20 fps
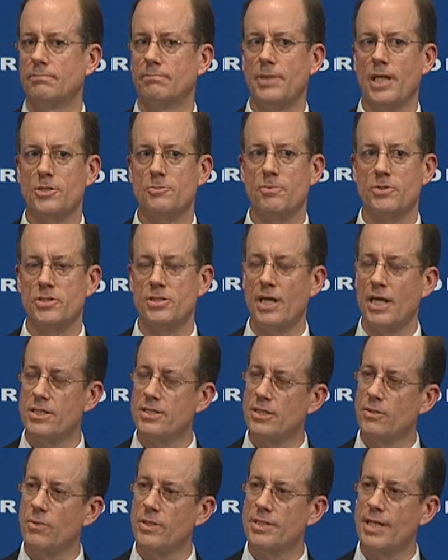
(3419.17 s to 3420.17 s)
That's
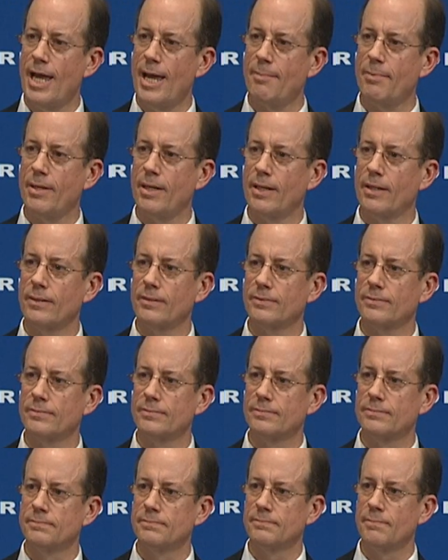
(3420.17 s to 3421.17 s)
precisely what's happening.
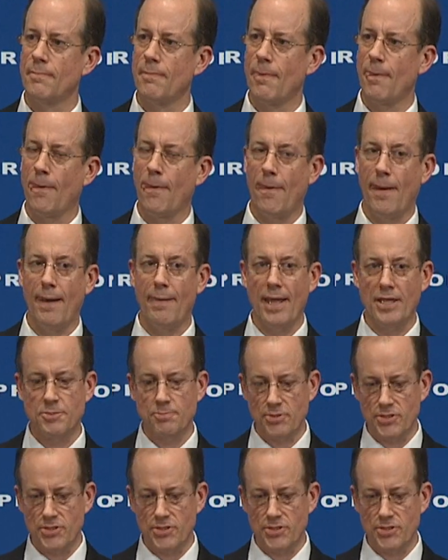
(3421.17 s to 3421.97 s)
And that's